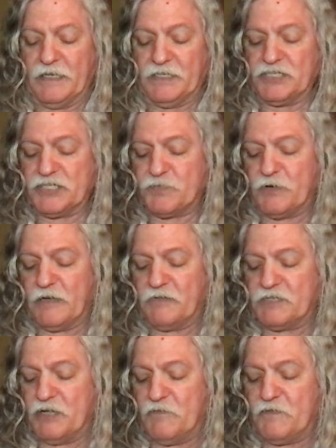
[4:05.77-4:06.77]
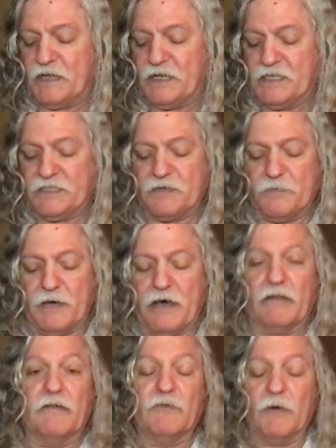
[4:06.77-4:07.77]
is just bring yourself and a decent
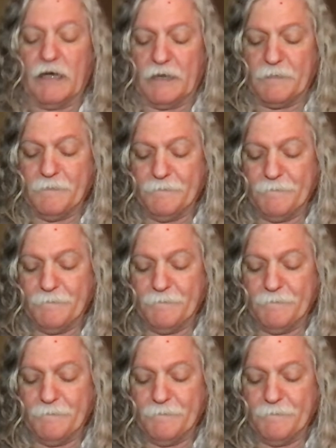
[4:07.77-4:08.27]
bottle of wine.